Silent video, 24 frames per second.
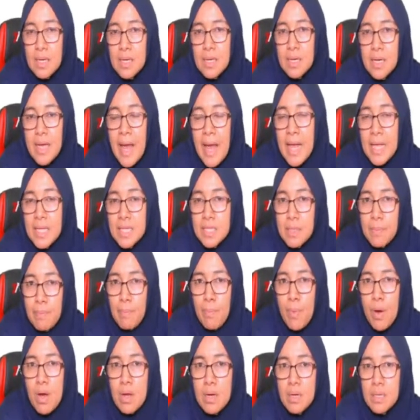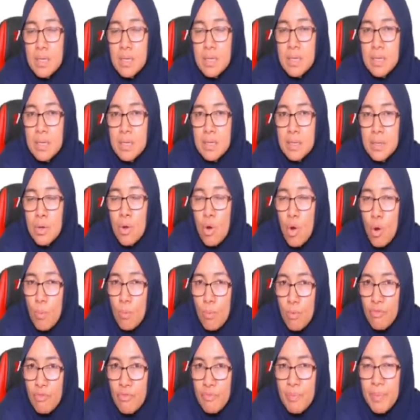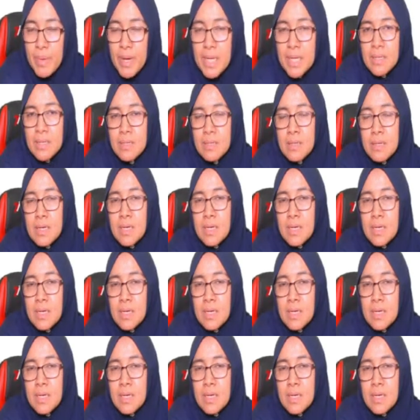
At support, no movement,